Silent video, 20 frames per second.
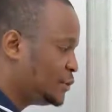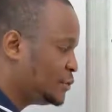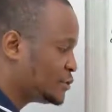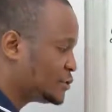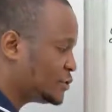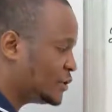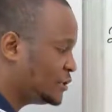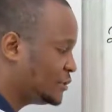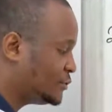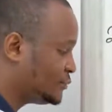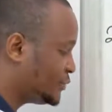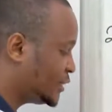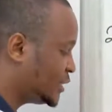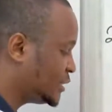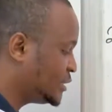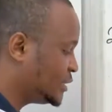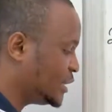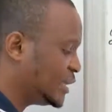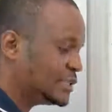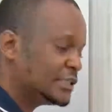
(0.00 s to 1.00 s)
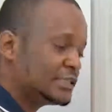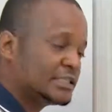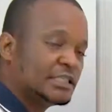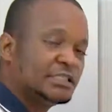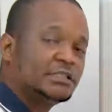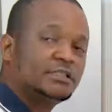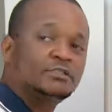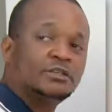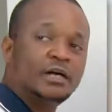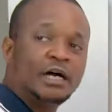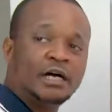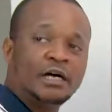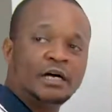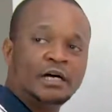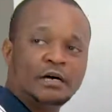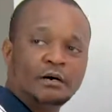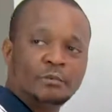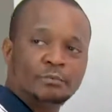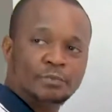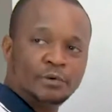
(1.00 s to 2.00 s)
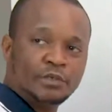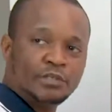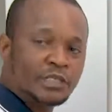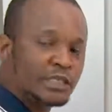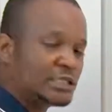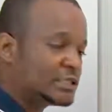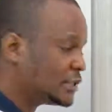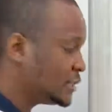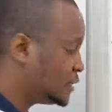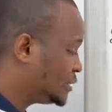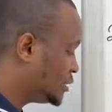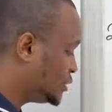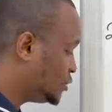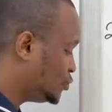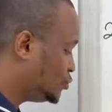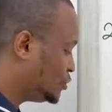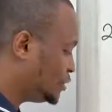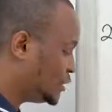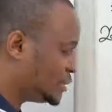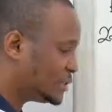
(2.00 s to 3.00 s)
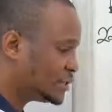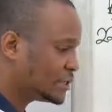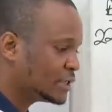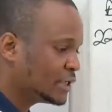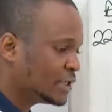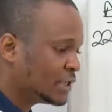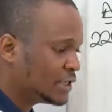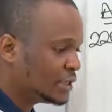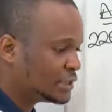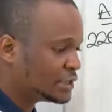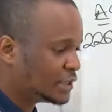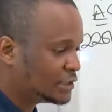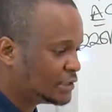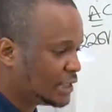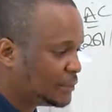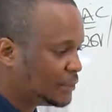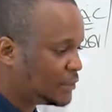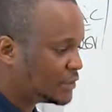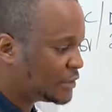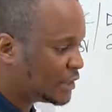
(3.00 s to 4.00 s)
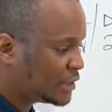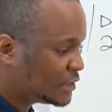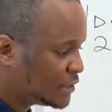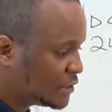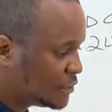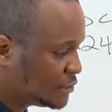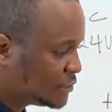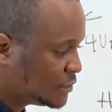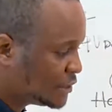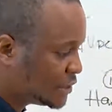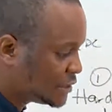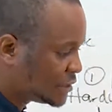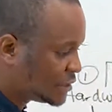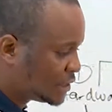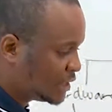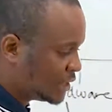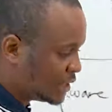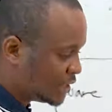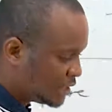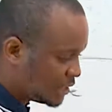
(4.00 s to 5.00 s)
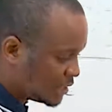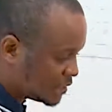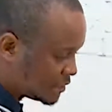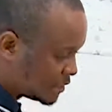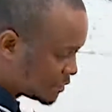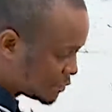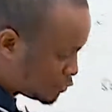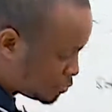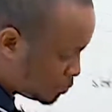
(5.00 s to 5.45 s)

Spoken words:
is not different. It has the central processing unit. The central processing unit is this